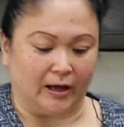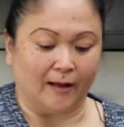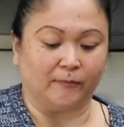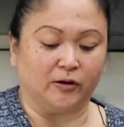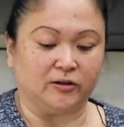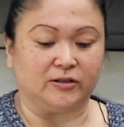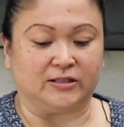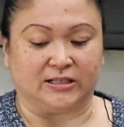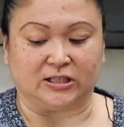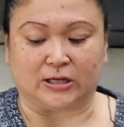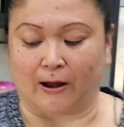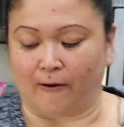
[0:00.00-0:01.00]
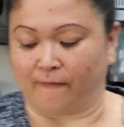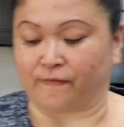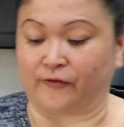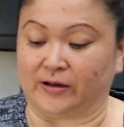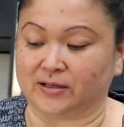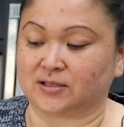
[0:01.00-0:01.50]
now I'm gonna dish
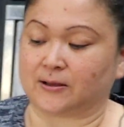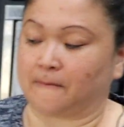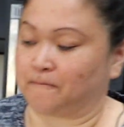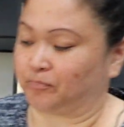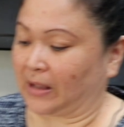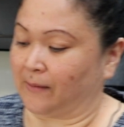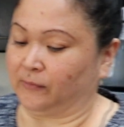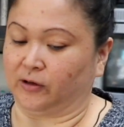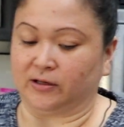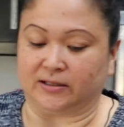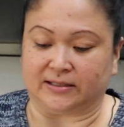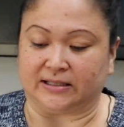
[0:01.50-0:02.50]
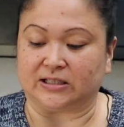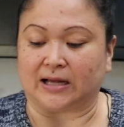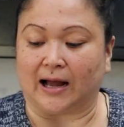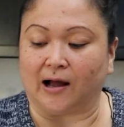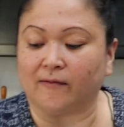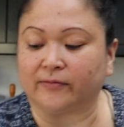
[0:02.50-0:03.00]
out. First, I'm gonna dish
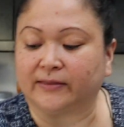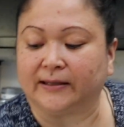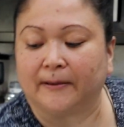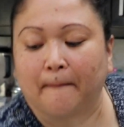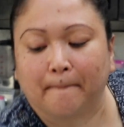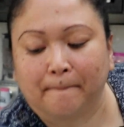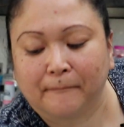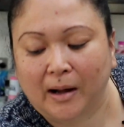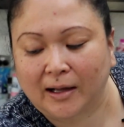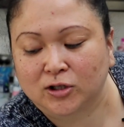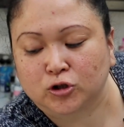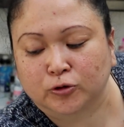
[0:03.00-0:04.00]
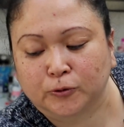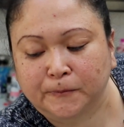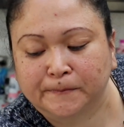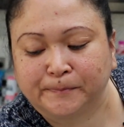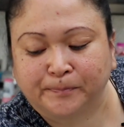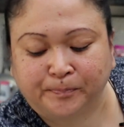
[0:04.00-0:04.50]
out the
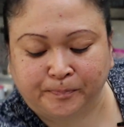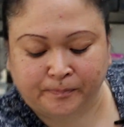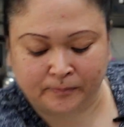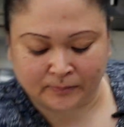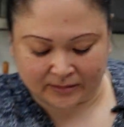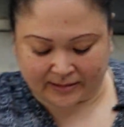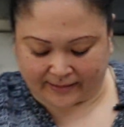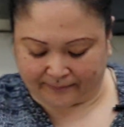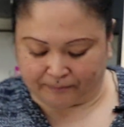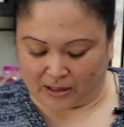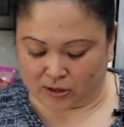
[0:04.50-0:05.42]
mushroom, the